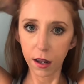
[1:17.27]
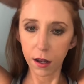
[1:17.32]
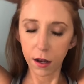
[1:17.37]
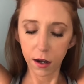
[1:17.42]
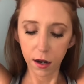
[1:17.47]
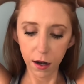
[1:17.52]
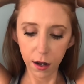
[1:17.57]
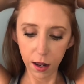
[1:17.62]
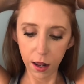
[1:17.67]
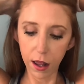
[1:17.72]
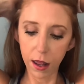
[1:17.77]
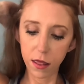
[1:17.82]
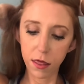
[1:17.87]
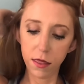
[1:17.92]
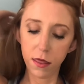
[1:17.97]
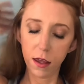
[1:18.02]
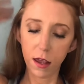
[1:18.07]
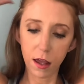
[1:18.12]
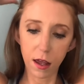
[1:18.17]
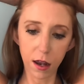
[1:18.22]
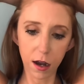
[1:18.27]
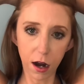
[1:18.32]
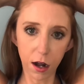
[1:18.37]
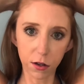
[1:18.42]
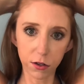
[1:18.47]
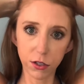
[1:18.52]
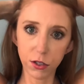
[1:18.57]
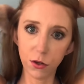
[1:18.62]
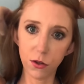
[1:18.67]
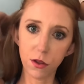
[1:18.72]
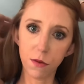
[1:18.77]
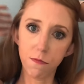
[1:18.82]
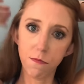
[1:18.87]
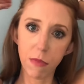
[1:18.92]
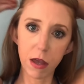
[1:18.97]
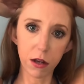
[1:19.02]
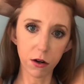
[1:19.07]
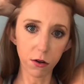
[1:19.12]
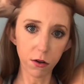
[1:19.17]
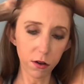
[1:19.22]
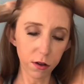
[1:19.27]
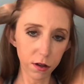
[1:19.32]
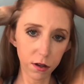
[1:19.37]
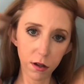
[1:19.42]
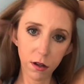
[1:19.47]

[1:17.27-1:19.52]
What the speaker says: and then I'll do the middle